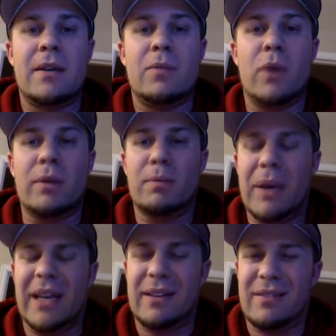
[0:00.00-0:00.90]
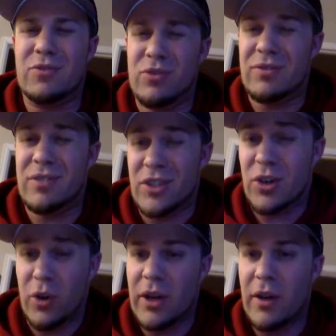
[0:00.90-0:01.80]
One big
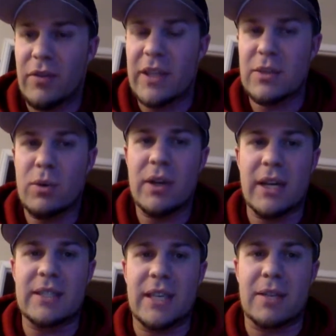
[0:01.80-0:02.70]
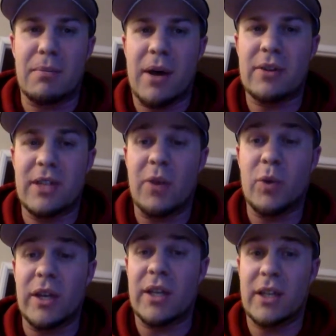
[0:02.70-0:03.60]
deterrent of this one is that the model's not
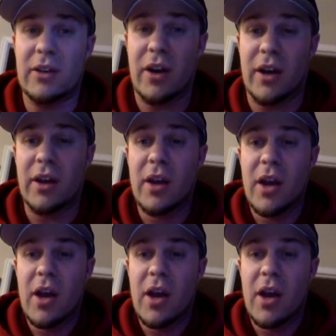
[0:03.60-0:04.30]
really clear on